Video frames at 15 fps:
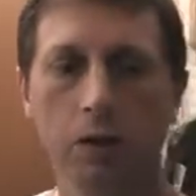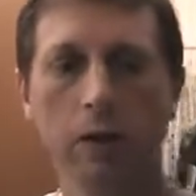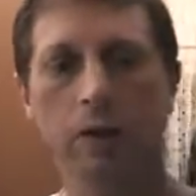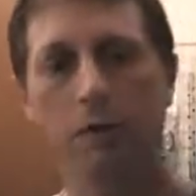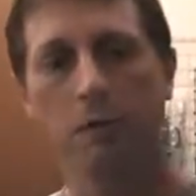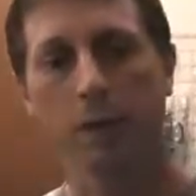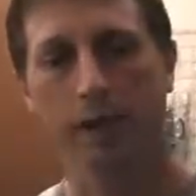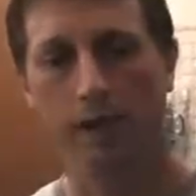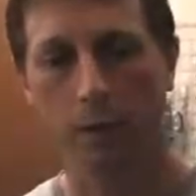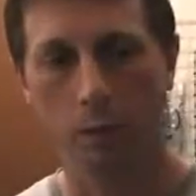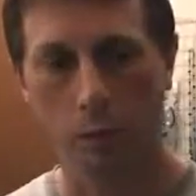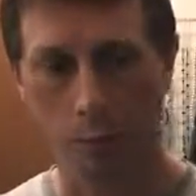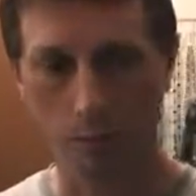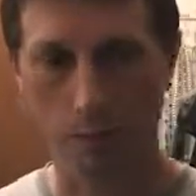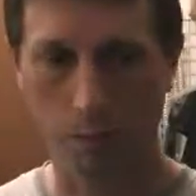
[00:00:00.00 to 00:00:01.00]

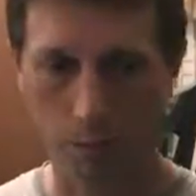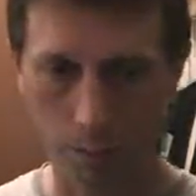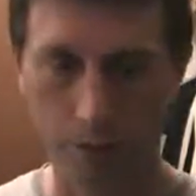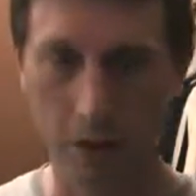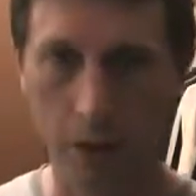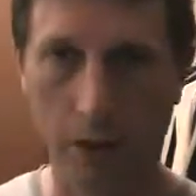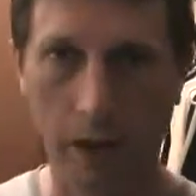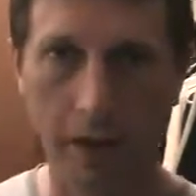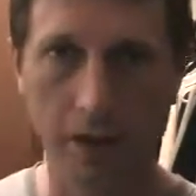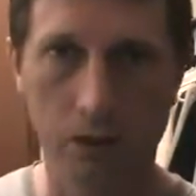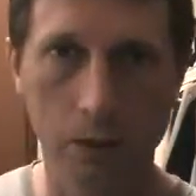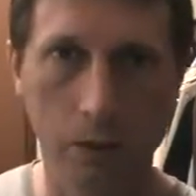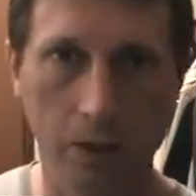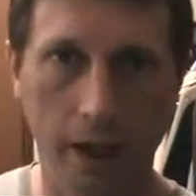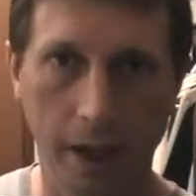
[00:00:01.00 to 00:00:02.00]
explain the high
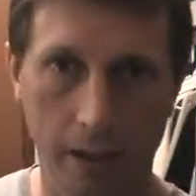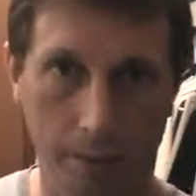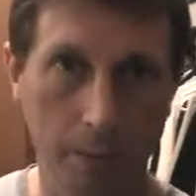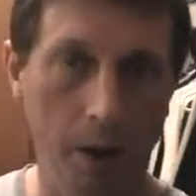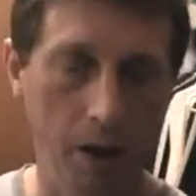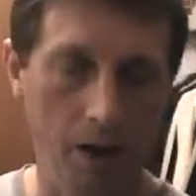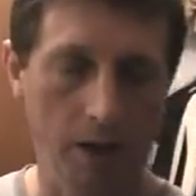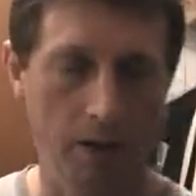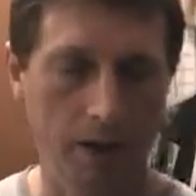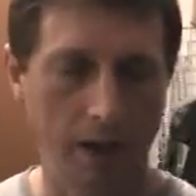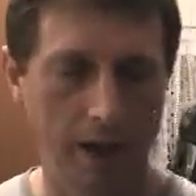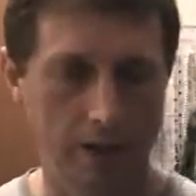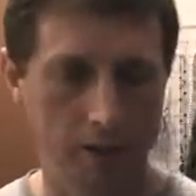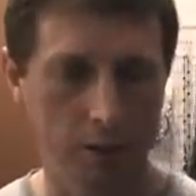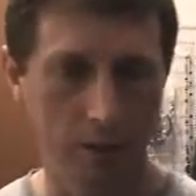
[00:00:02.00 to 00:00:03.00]
suicide, in part, the
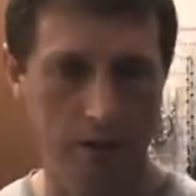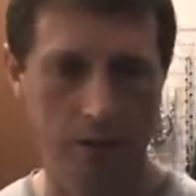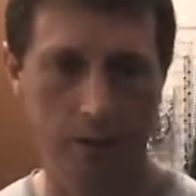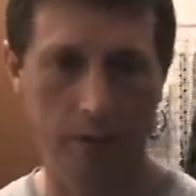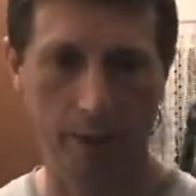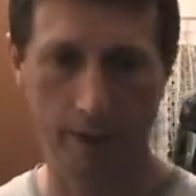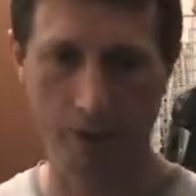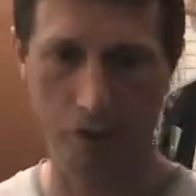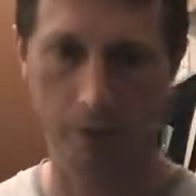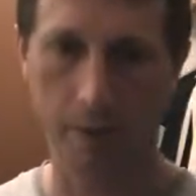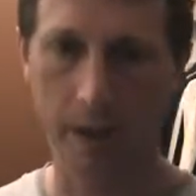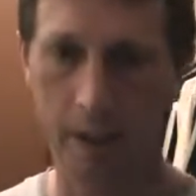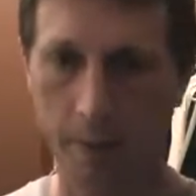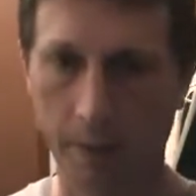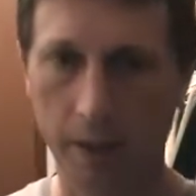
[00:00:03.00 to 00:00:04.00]
high suicide rate in
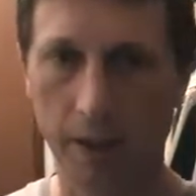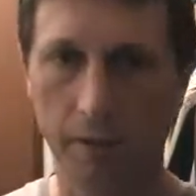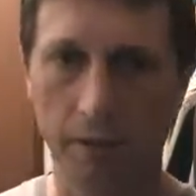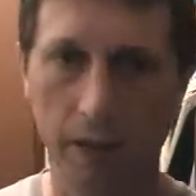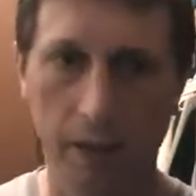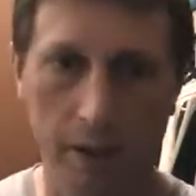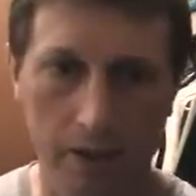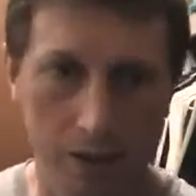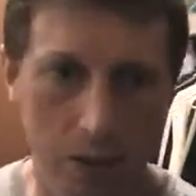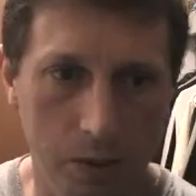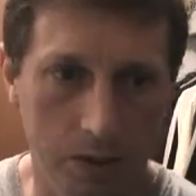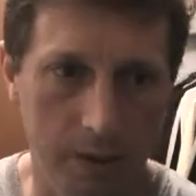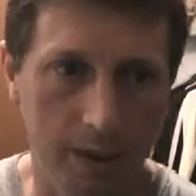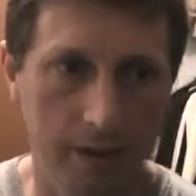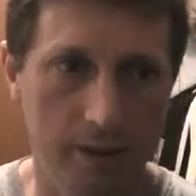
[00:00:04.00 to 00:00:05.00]
Japan. Many of the
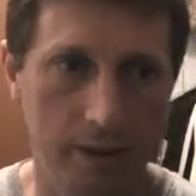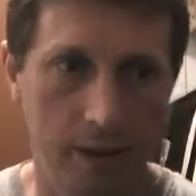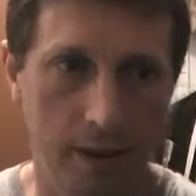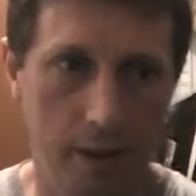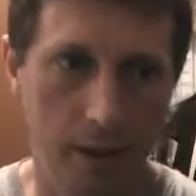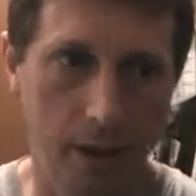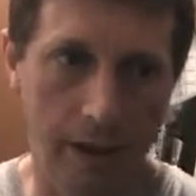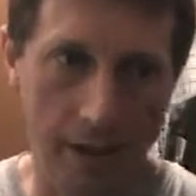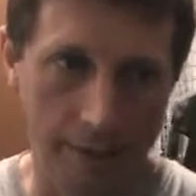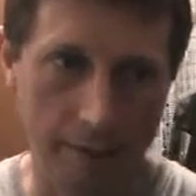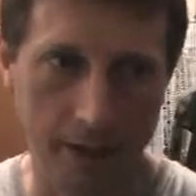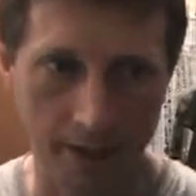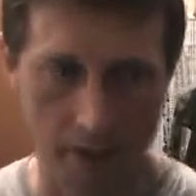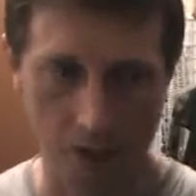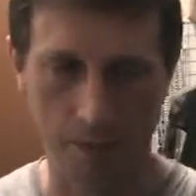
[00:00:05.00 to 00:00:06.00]
suicides that
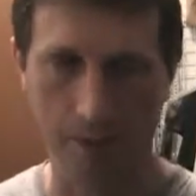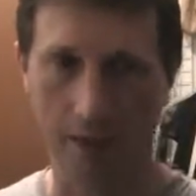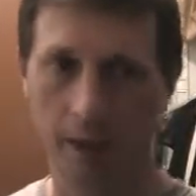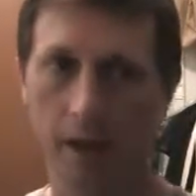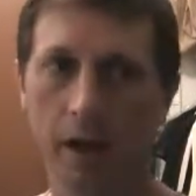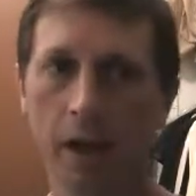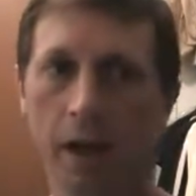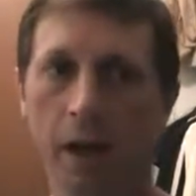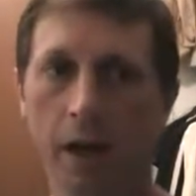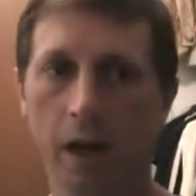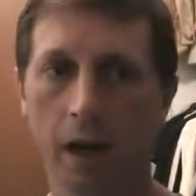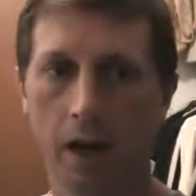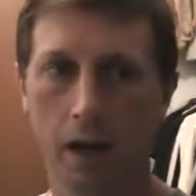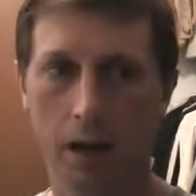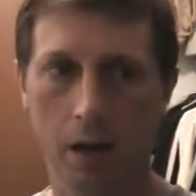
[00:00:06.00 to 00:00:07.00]
happen in Japan
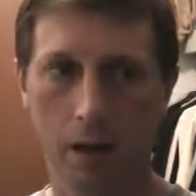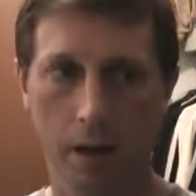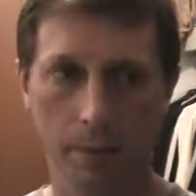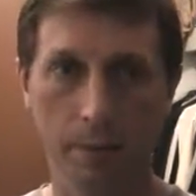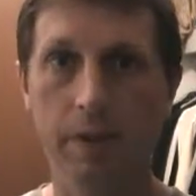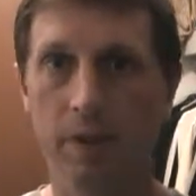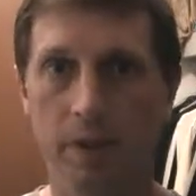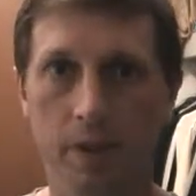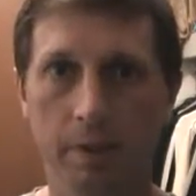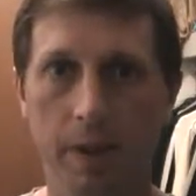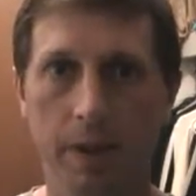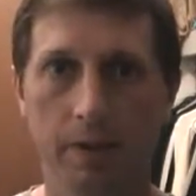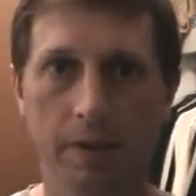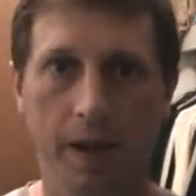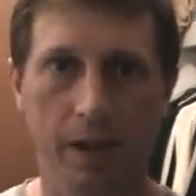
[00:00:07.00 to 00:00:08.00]
are
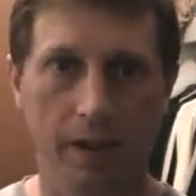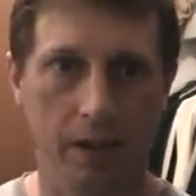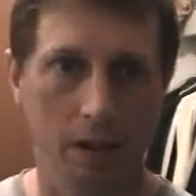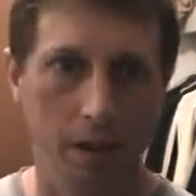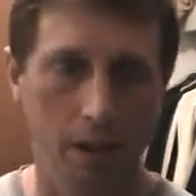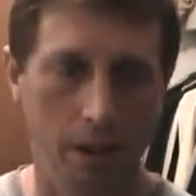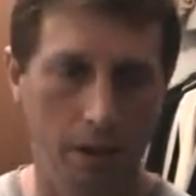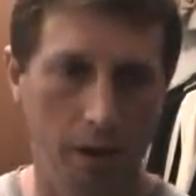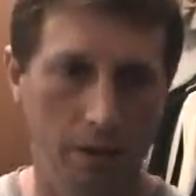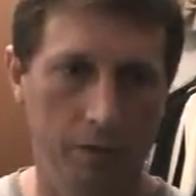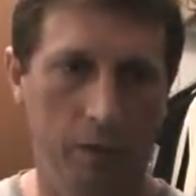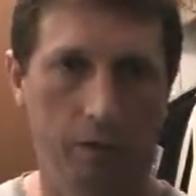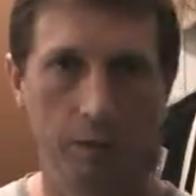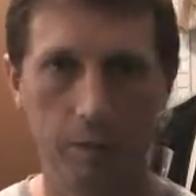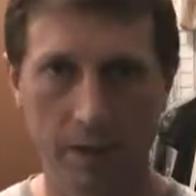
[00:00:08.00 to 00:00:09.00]
businessmen, in fact,
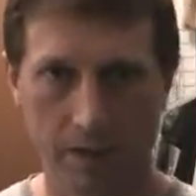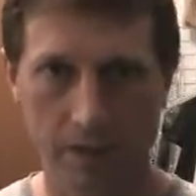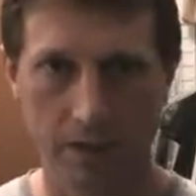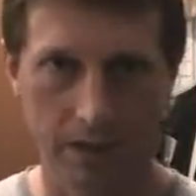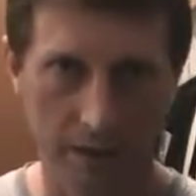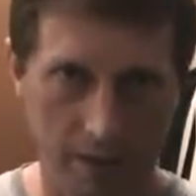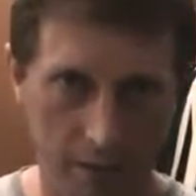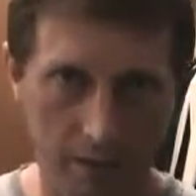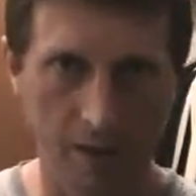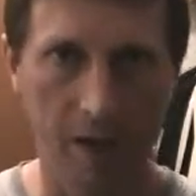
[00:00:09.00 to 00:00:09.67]
often businesses that have